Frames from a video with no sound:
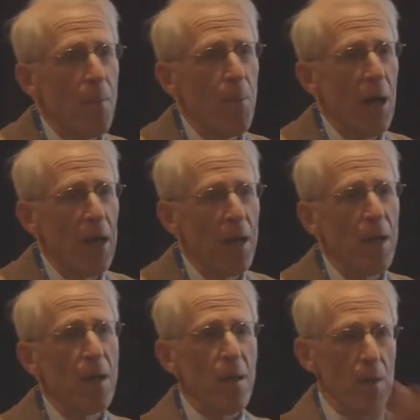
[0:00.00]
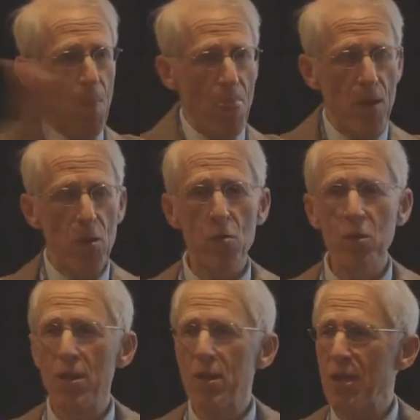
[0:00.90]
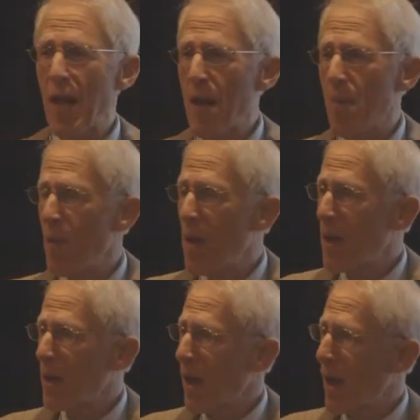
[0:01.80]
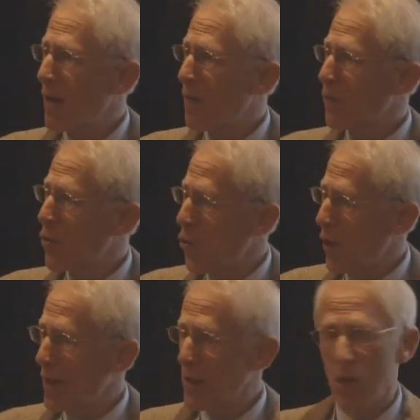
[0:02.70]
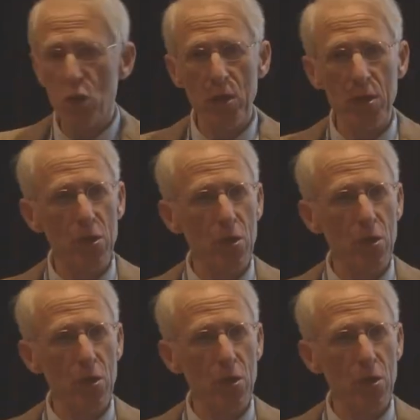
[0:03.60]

but used the same kind of core conditions